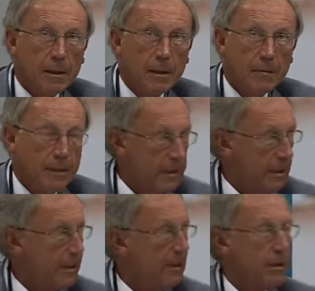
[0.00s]
And when they
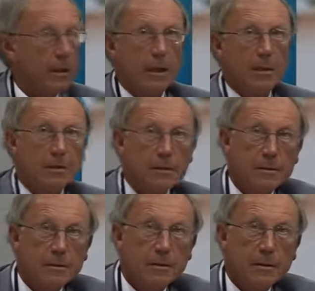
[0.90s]
needed
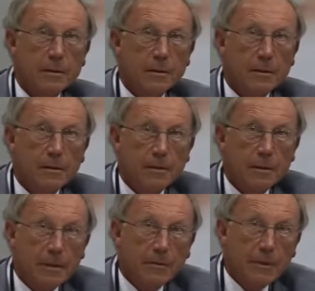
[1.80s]
glasses,
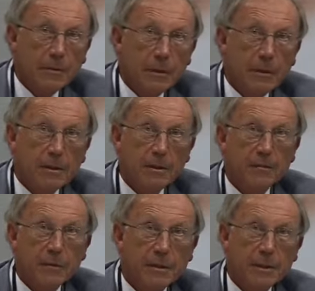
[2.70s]
3 of them needed it
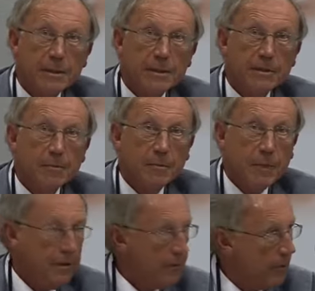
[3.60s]
for distance,
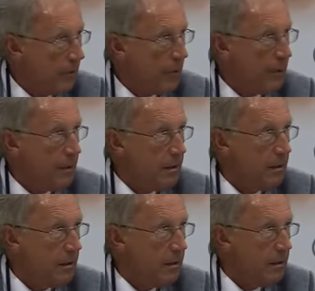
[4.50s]
bifocal
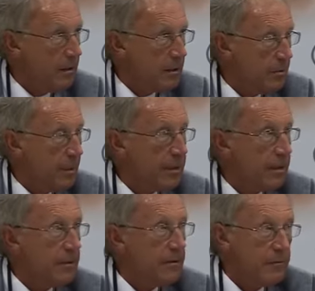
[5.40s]

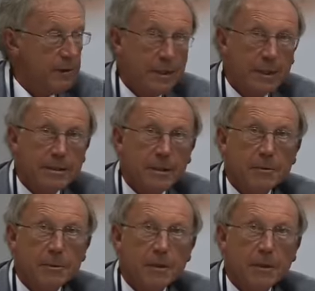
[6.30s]
spectacles, very
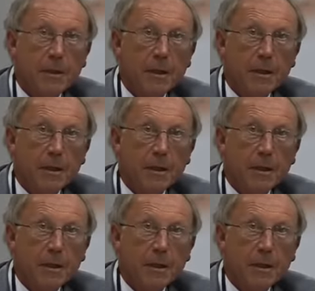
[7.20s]
exceptional,